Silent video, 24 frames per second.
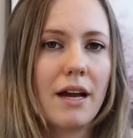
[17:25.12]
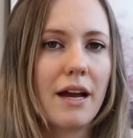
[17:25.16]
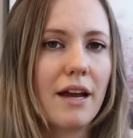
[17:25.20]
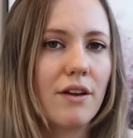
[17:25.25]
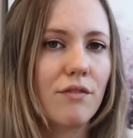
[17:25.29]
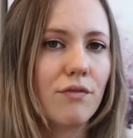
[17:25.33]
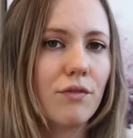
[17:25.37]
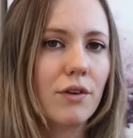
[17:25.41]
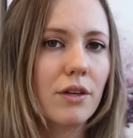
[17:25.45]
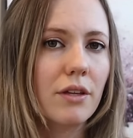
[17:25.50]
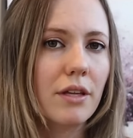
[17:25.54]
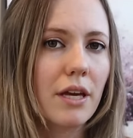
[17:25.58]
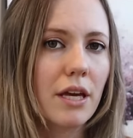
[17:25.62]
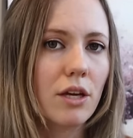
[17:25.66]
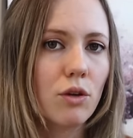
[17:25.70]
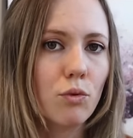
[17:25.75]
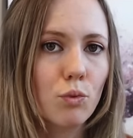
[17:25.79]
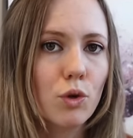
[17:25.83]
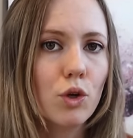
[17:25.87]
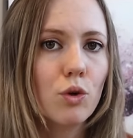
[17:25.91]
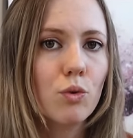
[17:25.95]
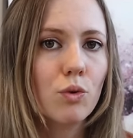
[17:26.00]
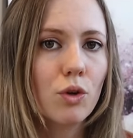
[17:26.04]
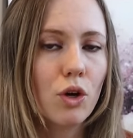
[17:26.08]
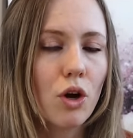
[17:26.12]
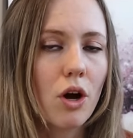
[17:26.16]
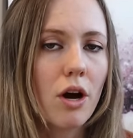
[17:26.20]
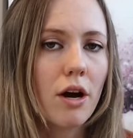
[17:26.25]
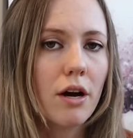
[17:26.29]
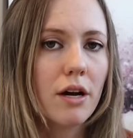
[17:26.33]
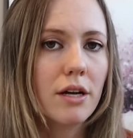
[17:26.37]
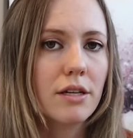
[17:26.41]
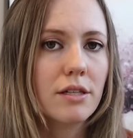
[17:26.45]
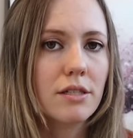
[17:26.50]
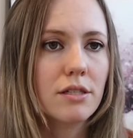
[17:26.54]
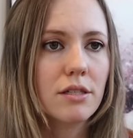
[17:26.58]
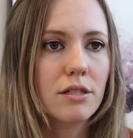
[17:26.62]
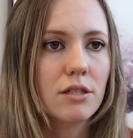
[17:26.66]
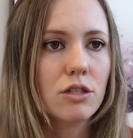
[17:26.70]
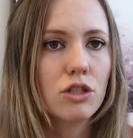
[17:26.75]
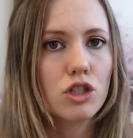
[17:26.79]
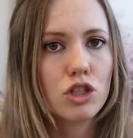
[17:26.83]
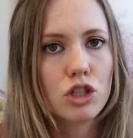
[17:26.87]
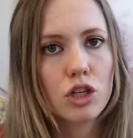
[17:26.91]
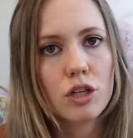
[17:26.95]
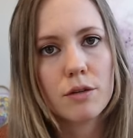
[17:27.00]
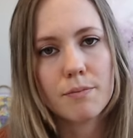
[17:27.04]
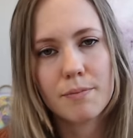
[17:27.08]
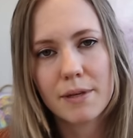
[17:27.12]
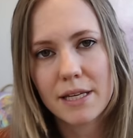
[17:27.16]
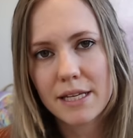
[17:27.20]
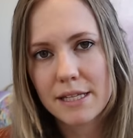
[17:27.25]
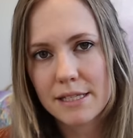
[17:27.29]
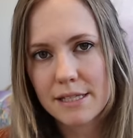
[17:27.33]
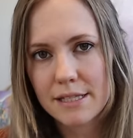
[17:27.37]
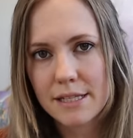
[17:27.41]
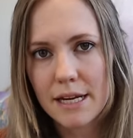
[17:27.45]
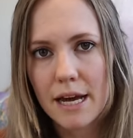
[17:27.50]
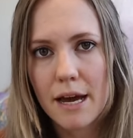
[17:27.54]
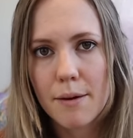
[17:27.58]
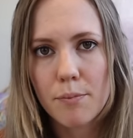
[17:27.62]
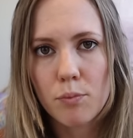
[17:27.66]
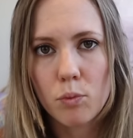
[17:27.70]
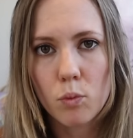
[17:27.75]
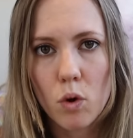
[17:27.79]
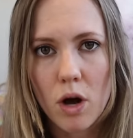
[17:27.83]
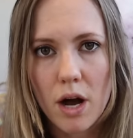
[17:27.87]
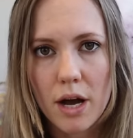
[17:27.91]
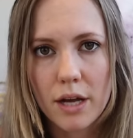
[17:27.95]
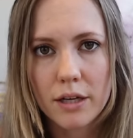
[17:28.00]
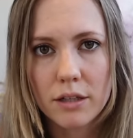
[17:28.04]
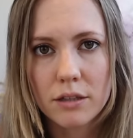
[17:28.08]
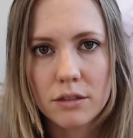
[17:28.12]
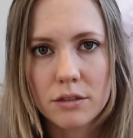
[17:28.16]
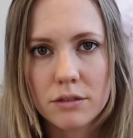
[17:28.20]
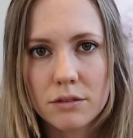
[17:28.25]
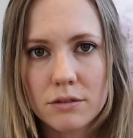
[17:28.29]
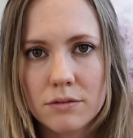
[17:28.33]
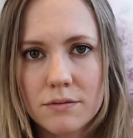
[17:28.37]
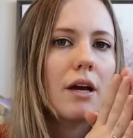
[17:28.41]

I feel like root cause should be step one.